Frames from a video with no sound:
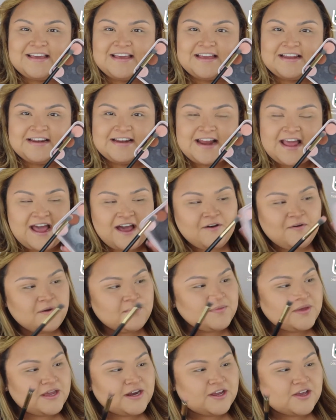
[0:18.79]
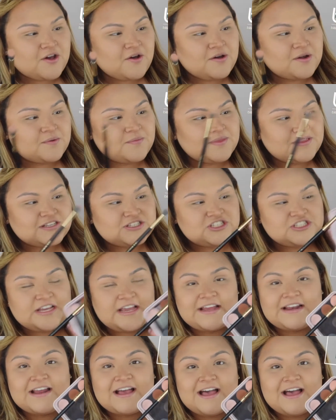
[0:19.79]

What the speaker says: and now I'm going to go in with the shade